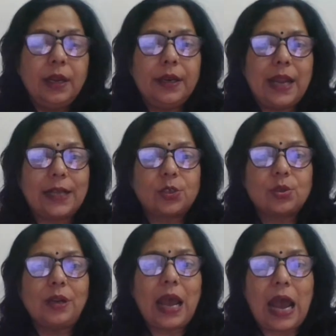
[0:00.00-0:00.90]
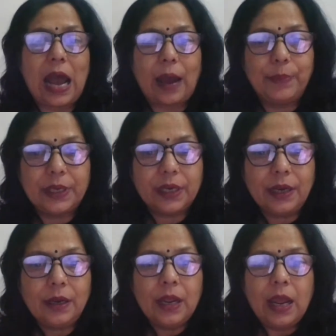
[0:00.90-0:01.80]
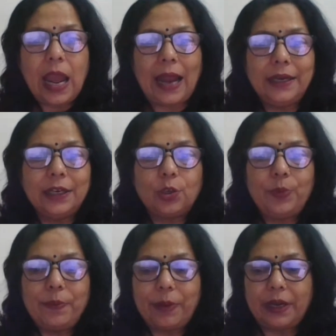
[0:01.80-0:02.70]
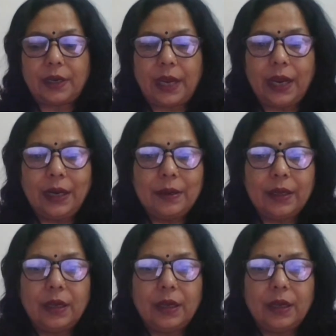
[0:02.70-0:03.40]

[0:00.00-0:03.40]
natural habitat, and it to be maintained